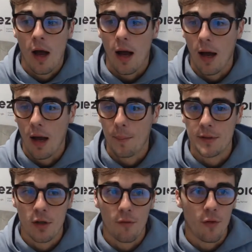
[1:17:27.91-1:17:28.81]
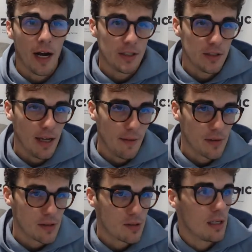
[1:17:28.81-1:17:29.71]
So if you actually
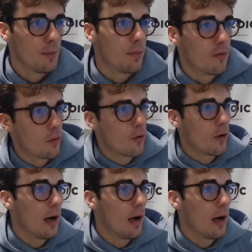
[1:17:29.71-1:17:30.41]
haven't seen before,